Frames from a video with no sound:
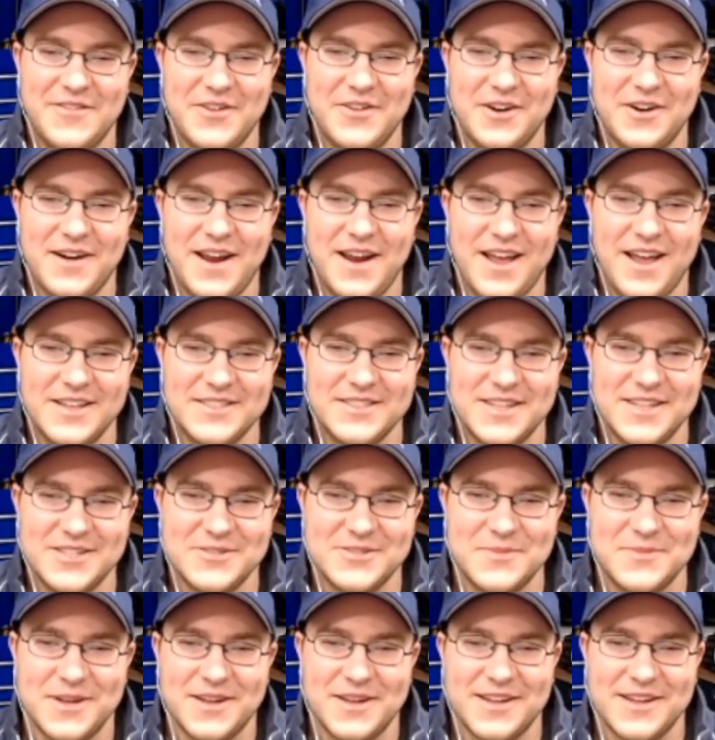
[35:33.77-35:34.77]
give your
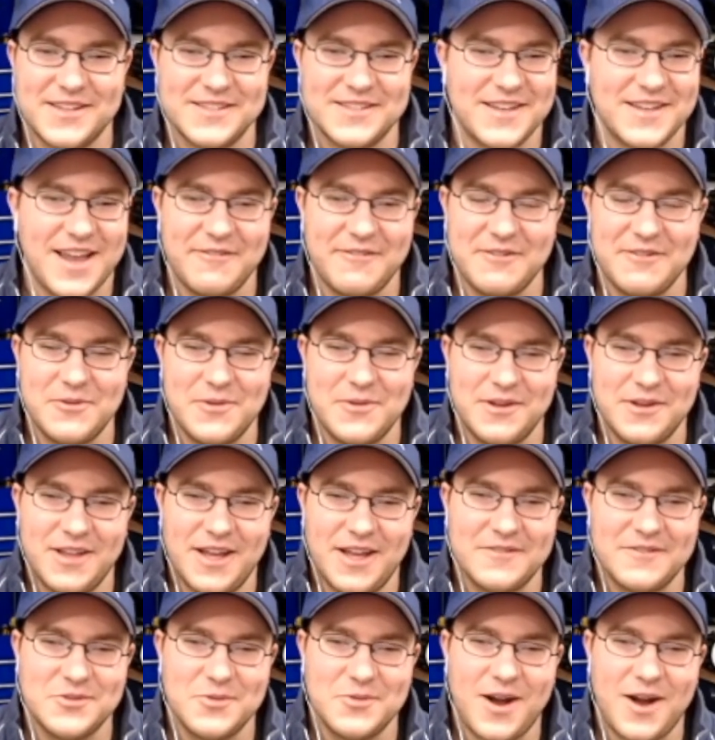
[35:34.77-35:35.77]
analysis, because
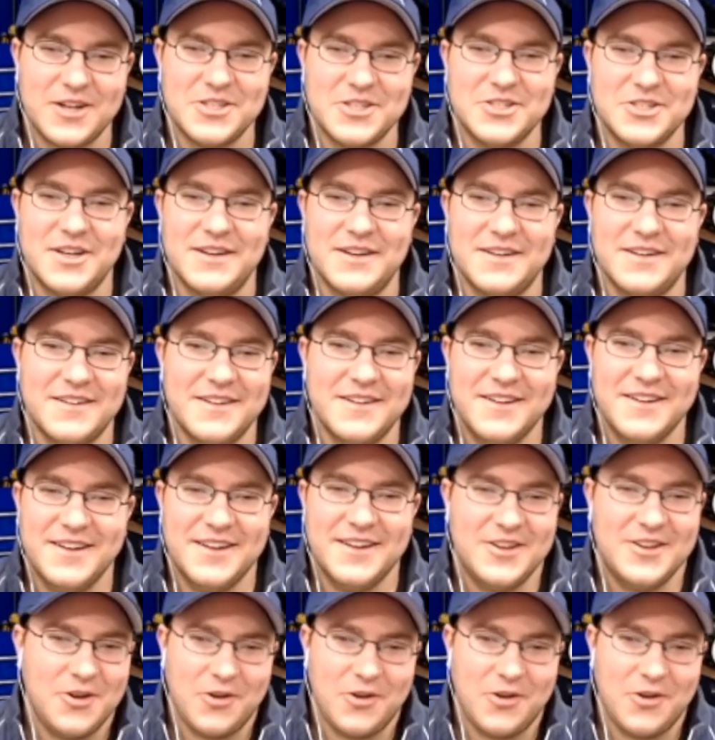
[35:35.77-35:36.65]
everyone loves watching